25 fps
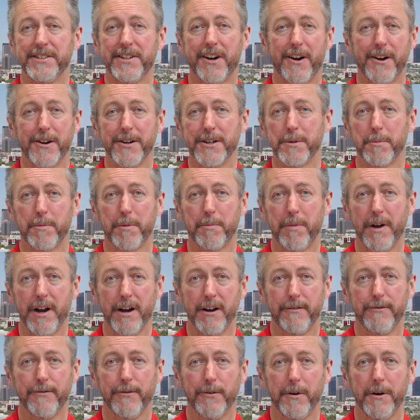hard to
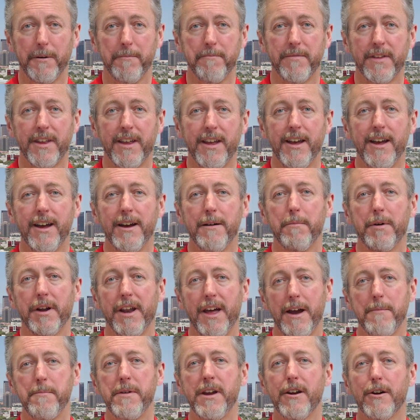prepare for, but
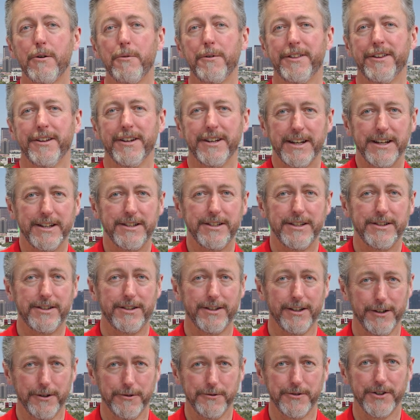I'm here with an easy
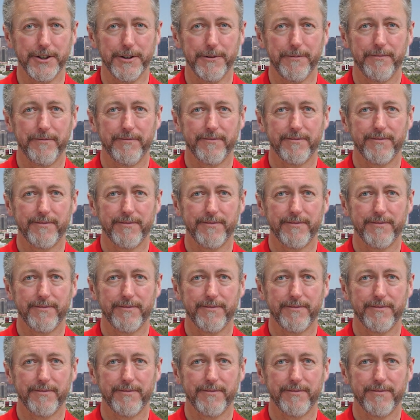solution.